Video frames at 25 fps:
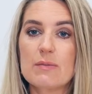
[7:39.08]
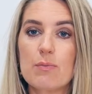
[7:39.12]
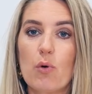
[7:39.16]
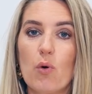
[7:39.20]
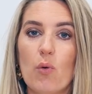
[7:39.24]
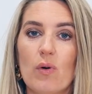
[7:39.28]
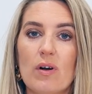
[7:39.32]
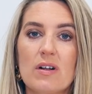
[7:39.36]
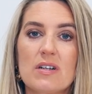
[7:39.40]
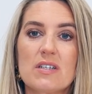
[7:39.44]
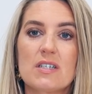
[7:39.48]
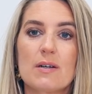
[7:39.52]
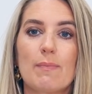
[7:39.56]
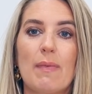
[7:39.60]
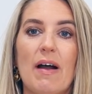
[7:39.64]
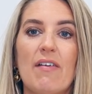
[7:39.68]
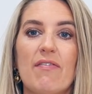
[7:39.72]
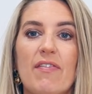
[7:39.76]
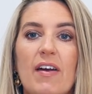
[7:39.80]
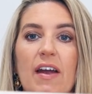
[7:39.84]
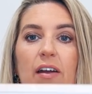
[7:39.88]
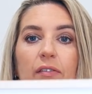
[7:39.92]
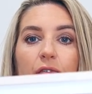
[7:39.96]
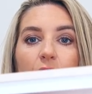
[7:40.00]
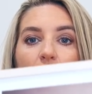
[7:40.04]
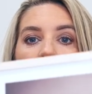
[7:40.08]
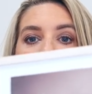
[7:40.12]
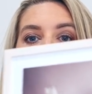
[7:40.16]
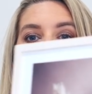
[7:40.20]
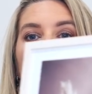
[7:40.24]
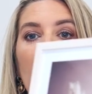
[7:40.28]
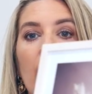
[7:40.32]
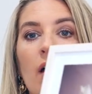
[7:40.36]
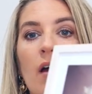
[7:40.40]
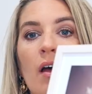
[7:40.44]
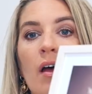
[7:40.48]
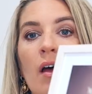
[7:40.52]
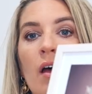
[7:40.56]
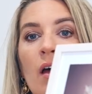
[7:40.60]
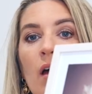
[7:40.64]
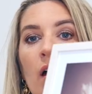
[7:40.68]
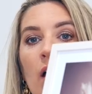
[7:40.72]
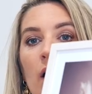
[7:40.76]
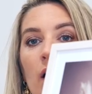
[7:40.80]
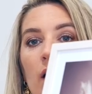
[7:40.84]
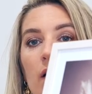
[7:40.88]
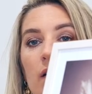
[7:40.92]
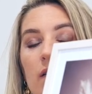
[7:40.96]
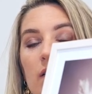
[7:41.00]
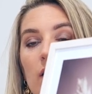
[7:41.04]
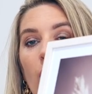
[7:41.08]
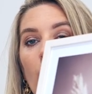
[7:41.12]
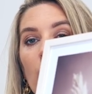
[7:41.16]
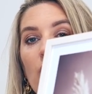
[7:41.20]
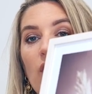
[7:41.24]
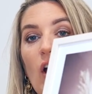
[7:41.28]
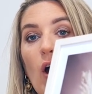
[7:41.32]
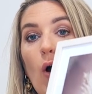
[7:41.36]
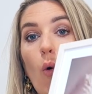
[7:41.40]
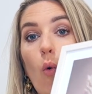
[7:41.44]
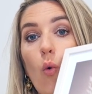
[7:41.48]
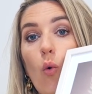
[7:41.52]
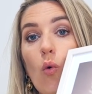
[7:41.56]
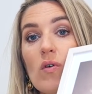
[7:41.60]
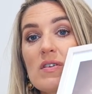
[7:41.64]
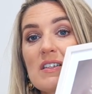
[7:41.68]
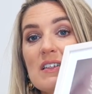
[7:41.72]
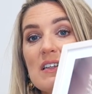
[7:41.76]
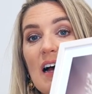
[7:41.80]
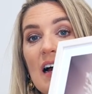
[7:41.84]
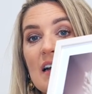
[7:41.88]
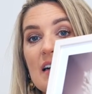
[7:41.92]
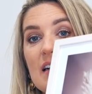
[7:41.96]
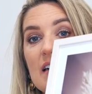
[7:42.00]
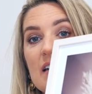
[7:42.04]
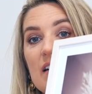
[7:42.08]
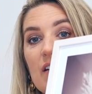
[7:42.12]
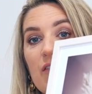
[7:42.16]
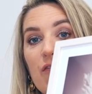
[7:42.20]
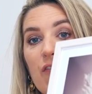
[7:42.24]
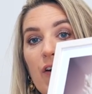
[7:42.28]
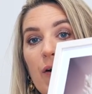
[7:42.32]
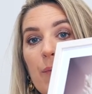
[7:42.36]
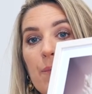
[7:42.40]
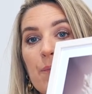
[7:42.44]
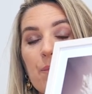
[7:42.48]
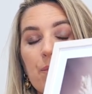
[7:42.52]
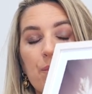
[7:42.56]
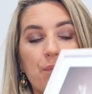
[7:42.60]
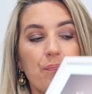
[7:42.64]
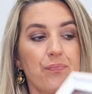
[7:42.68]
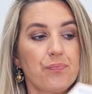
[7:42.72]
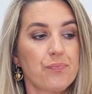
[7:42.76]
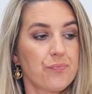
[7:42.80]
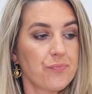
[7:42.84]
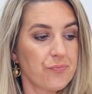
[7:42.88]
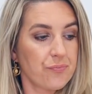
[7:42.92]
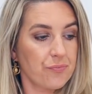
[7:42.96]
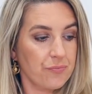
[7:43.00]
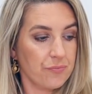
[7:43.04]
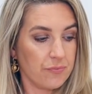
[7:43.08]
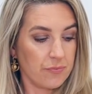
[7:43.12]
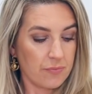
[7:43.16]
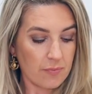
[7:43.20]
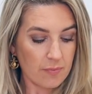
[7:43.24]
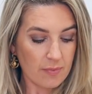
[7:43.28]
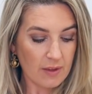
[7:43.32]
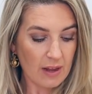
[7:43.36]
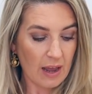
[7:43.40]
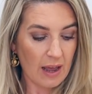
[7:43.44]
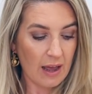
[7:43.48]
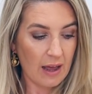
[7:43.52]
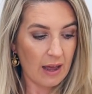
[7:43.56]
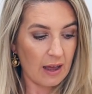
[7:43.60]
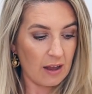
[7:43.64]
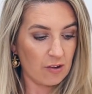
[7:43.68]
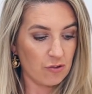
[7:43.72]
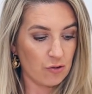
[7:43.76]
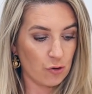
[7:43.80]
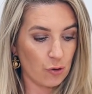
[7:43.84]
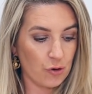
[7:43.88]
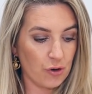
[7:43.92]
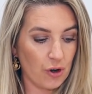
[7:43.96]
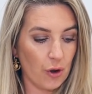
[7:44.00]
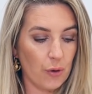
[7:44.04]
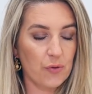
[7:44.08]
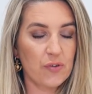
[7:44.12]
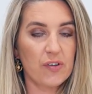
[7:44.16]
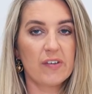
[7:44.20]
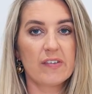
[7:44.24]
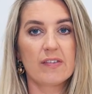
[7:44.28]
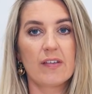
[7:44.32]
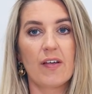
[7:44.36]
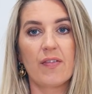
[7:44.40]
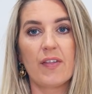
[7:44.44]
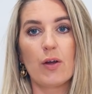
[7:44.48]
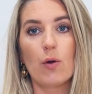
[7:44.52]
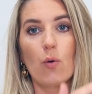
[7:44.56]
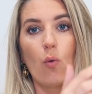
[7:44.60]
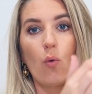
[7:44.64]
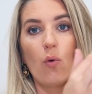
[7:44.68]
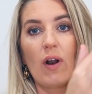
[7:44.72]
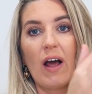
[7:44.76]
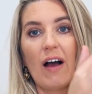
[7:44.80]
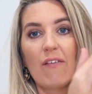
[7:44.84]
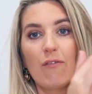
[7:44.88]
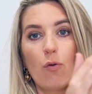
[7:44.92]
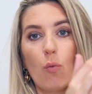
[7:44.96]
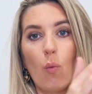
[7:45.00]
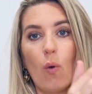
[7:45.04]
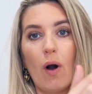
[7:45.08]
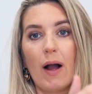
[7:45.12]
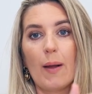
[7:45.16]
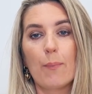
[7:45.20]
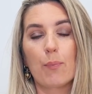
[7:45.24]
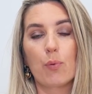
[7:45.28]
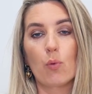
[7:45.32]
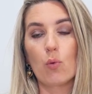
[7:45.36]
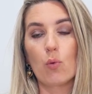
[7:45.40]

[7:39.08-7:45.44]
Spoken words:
small ones are my favorite, so they're all slightly different. And you'll notice that they all have a white